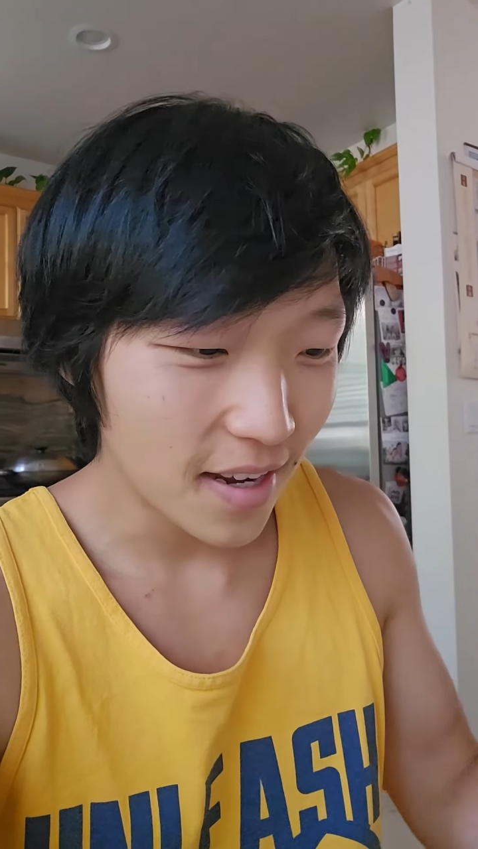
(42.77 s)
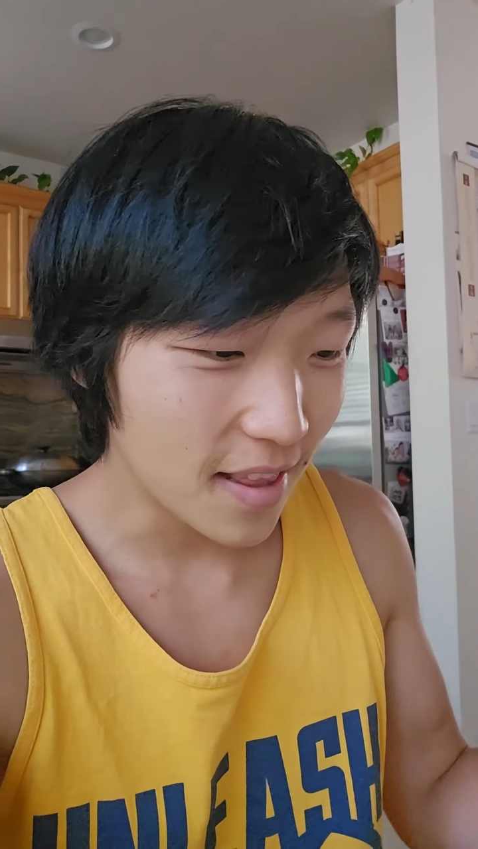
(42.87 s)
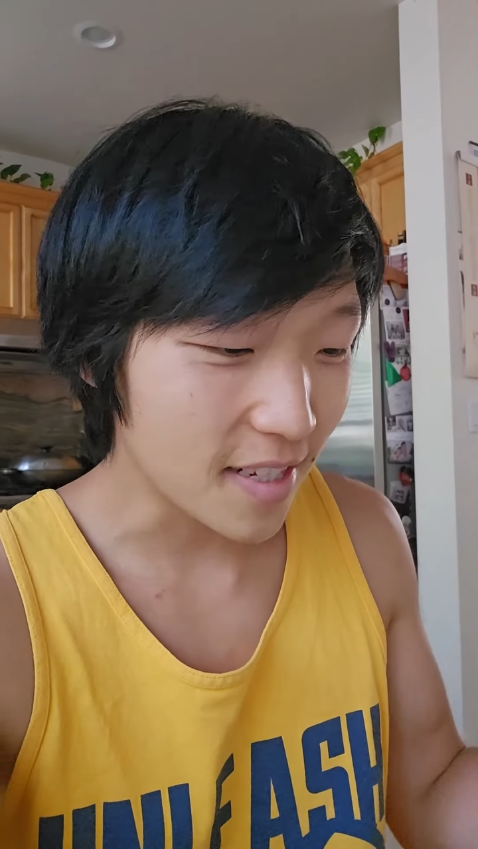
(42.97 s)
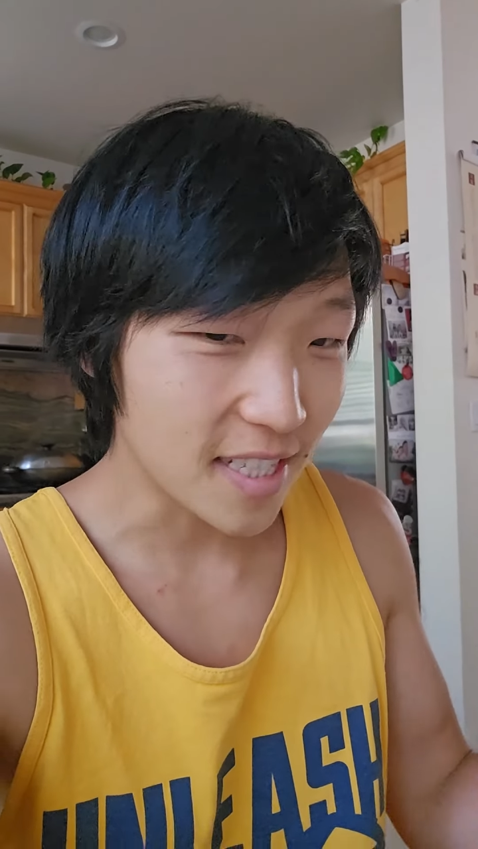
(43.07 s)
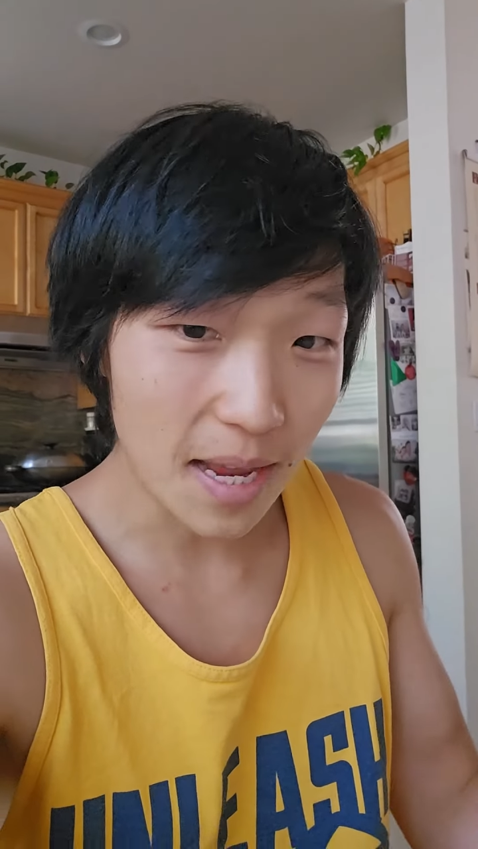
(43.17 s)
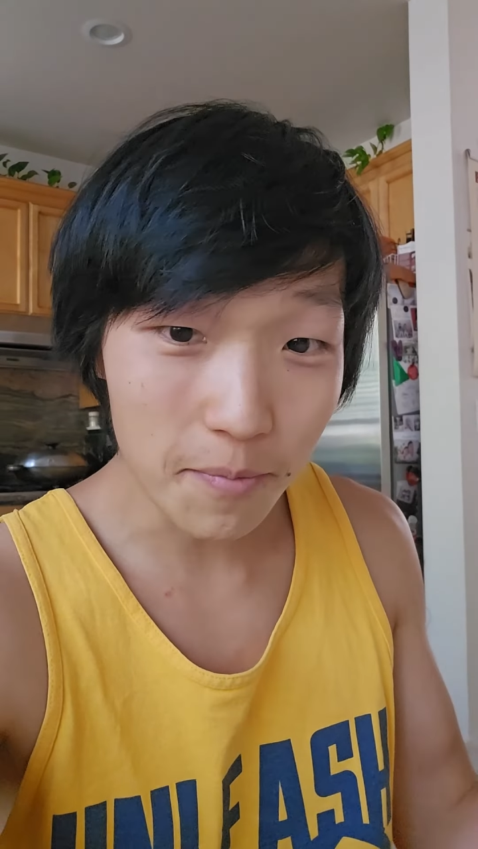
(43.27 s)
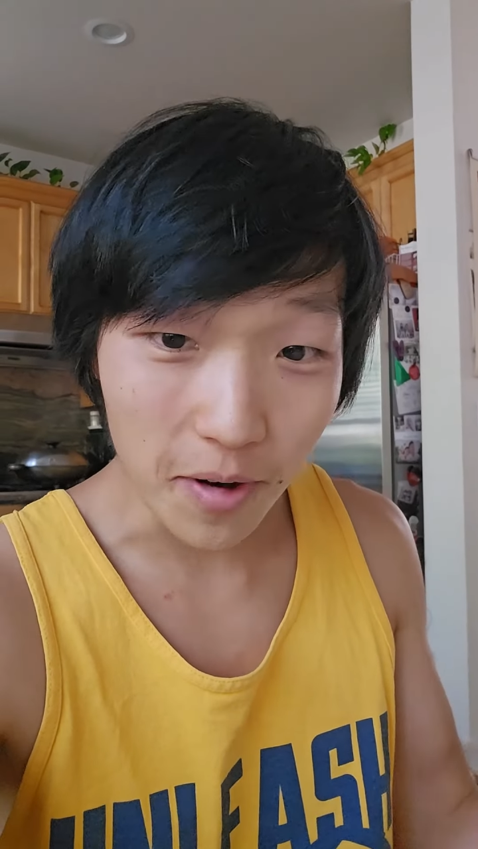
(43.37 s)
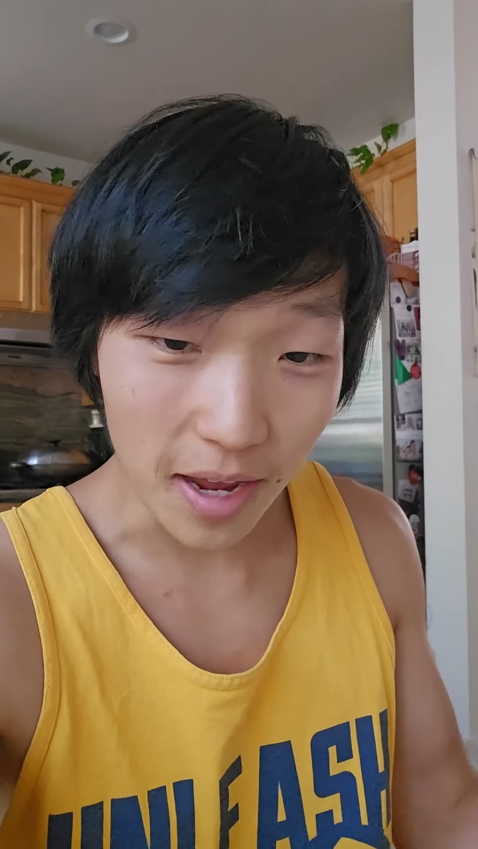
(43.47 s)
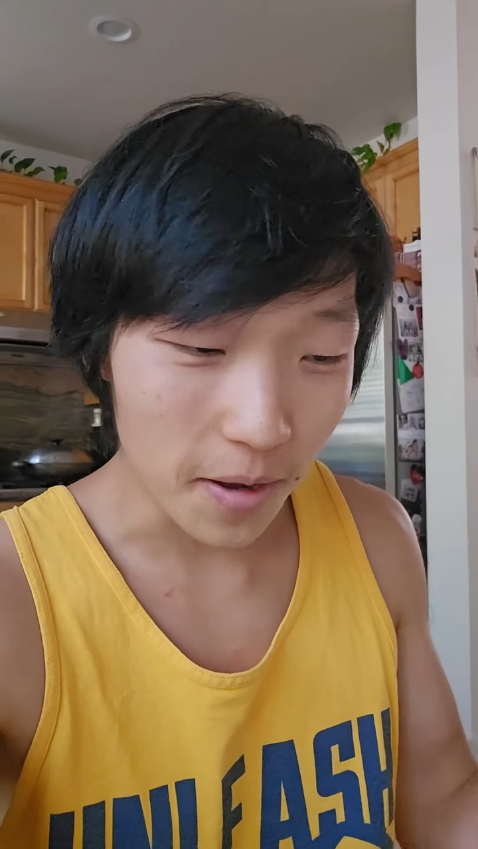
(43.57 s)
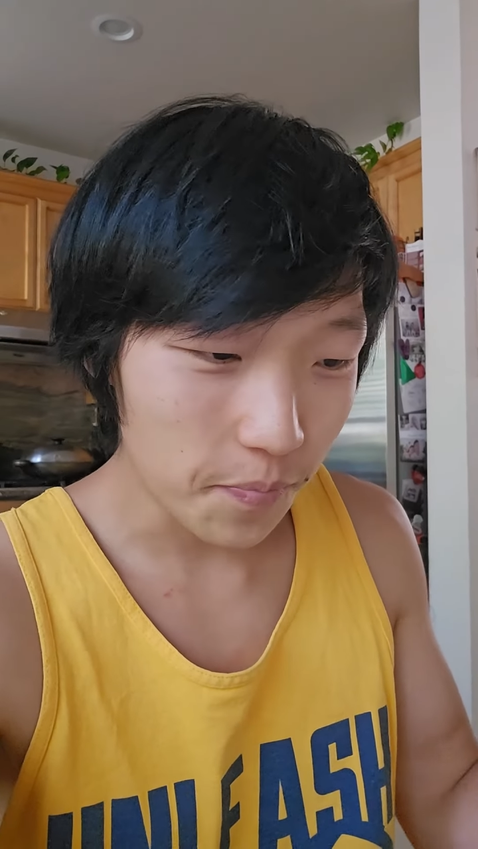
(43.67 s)
In the same
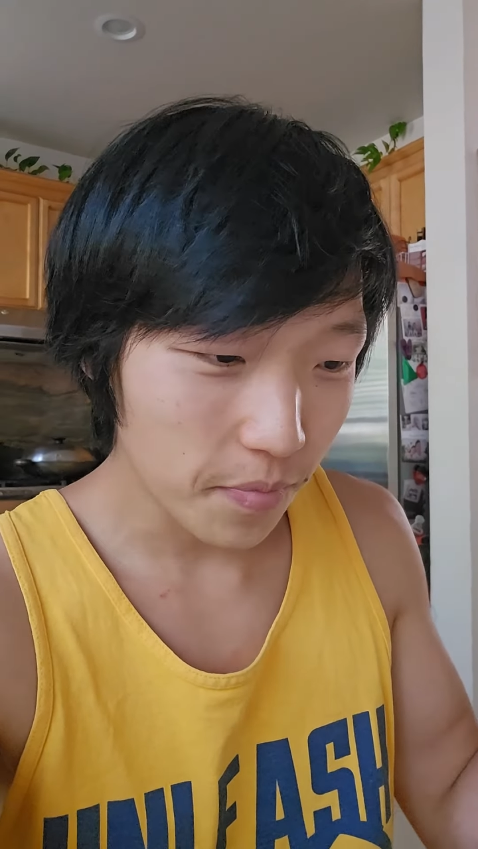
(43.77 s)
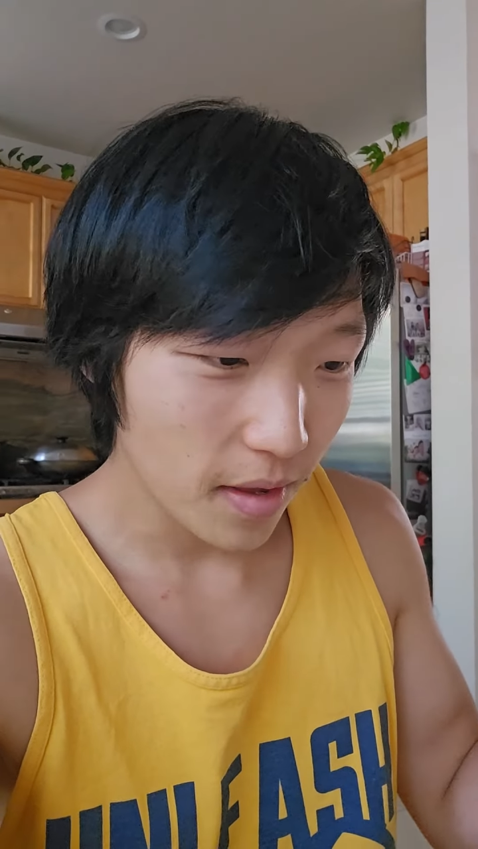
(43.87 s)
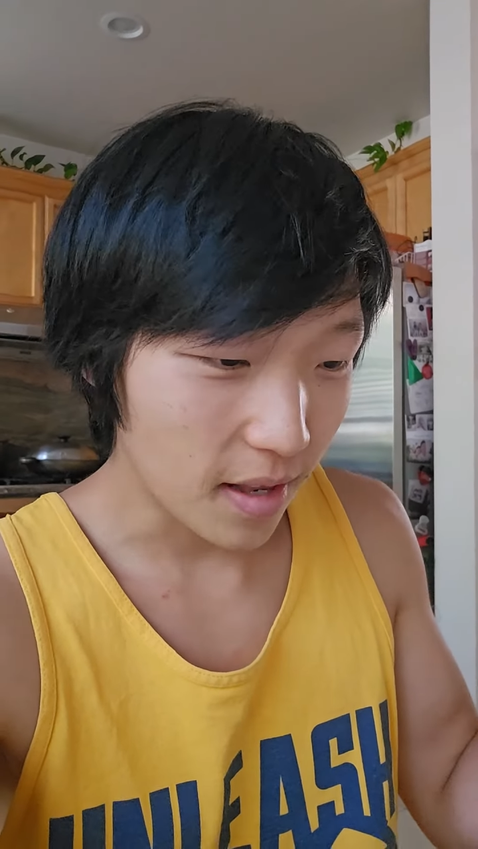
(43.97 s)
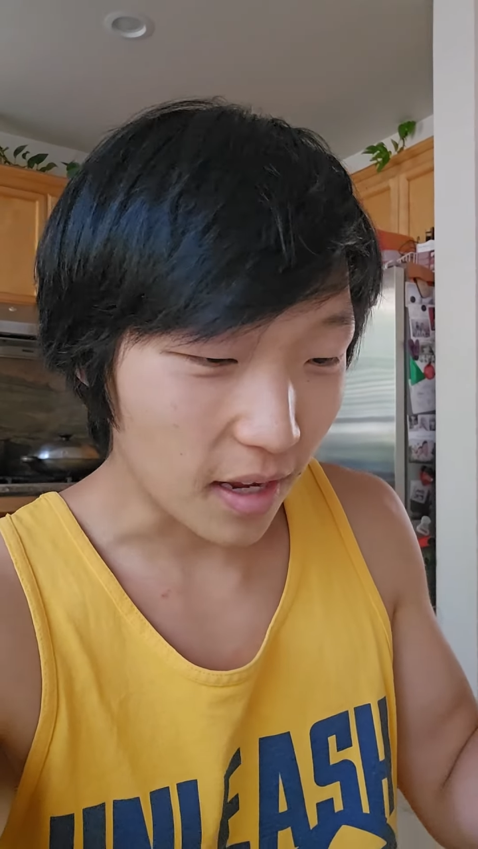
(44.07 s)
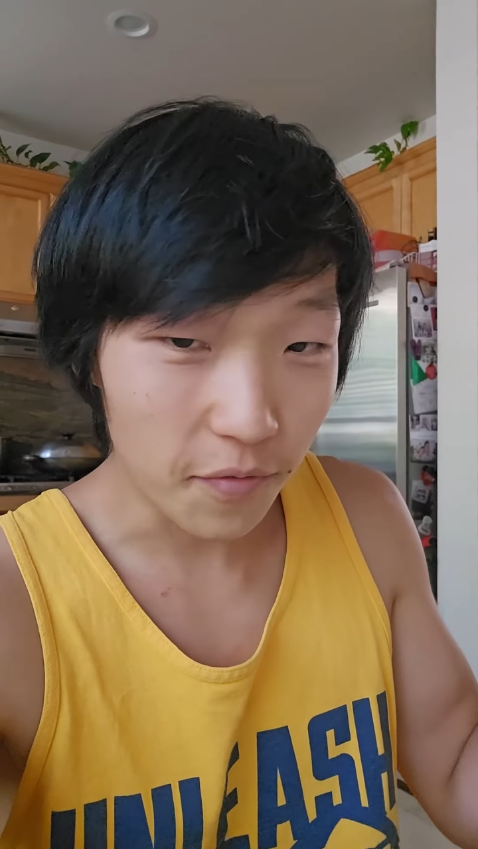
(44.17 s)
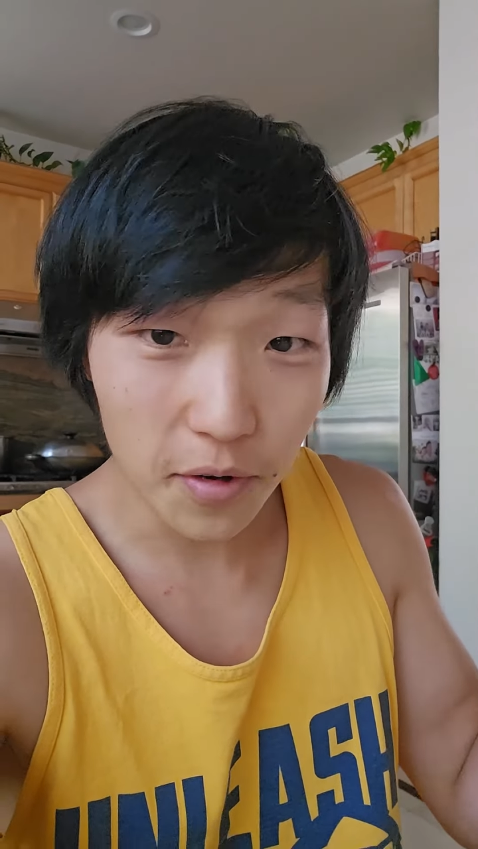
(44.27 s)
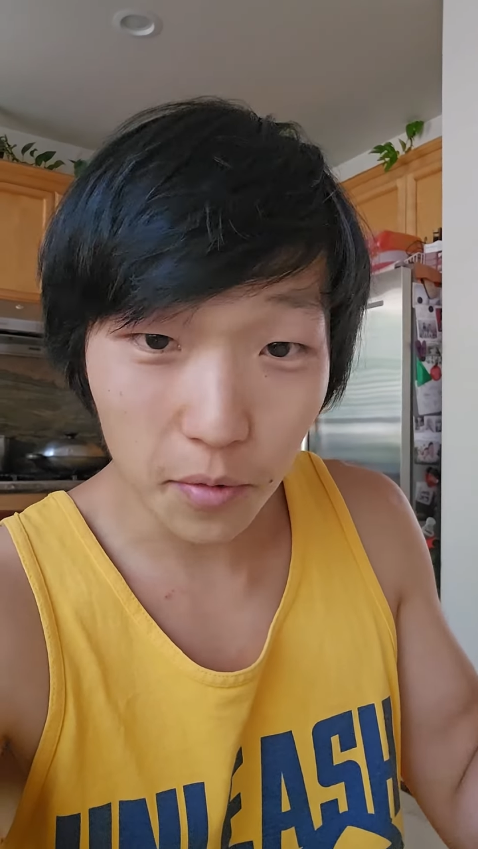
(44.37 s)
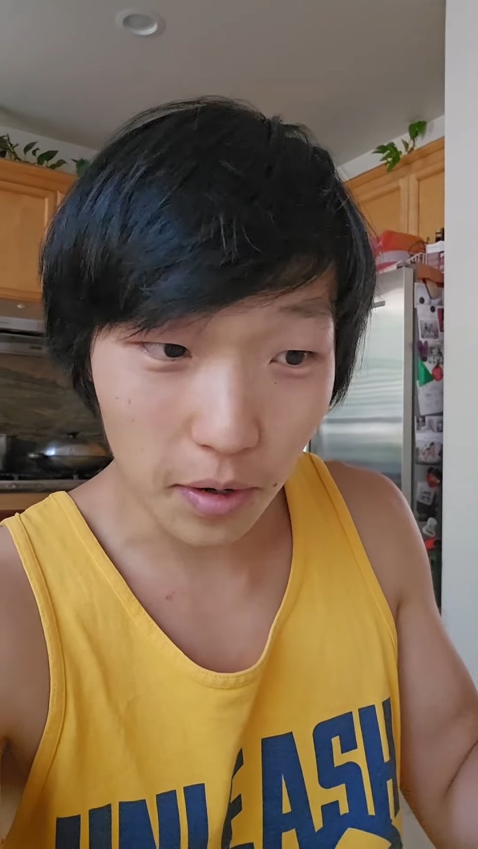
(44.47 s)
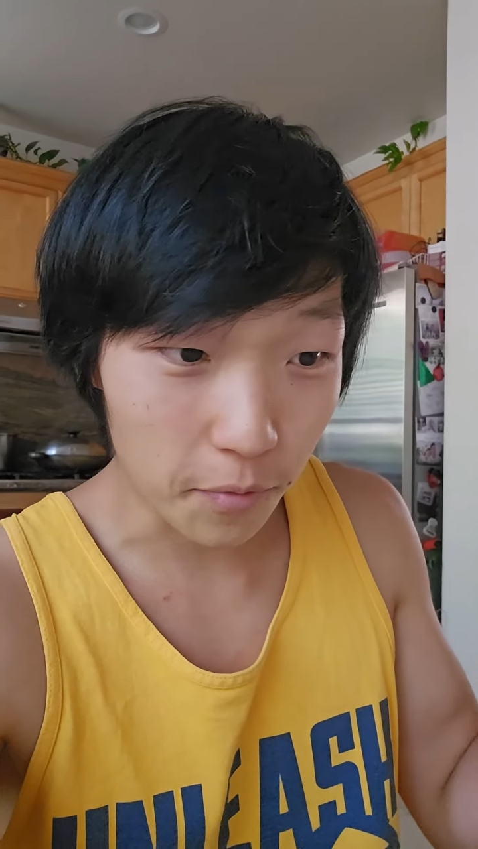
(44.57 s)
way, if you